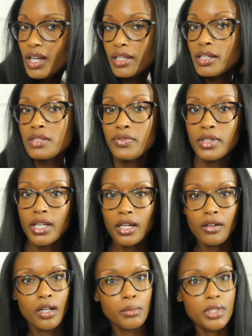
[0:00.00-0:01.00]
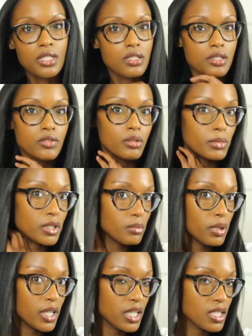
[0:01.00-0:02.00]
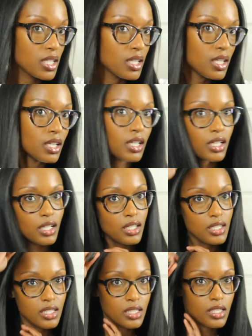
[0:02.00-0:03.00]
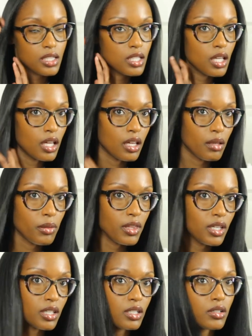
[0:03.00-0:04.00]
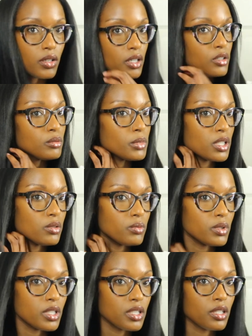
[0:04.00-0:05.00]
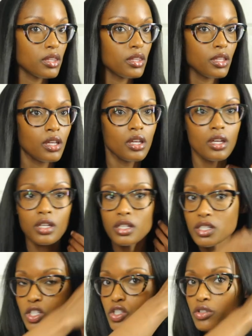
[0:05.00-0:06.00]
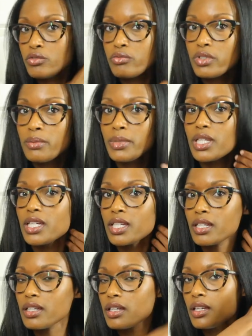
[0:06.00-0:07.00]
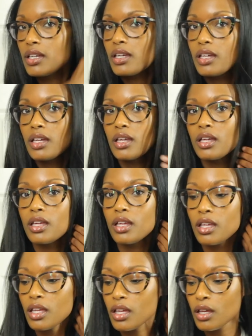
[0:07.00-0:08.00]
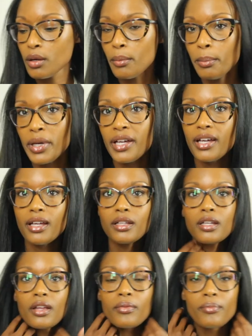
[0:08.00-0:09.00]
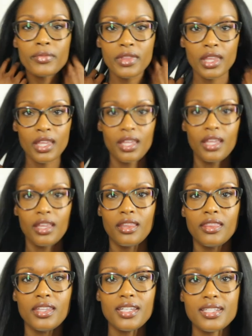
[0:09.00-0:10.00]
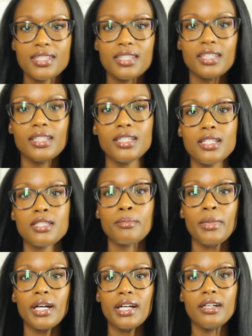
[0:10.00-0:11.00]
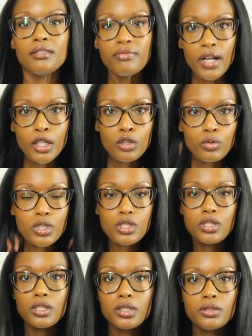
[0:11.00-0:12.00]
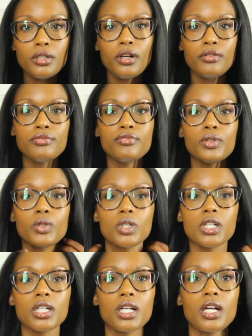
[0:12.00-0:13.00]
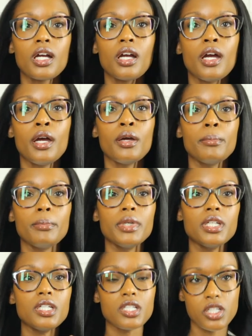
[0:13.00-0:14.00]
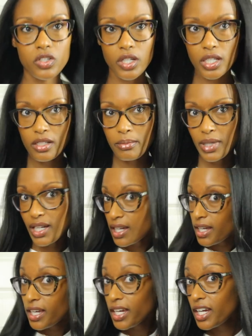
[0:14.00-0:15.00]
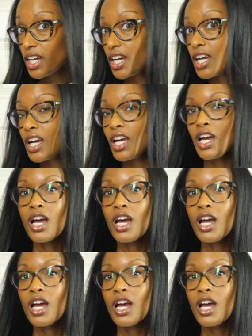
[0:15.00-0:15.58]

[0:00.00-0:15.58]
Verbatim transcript: I guess for now I'm gonna just do a middle part because thinking it'll help me with trimming, but this is my final result for me straightening my hair.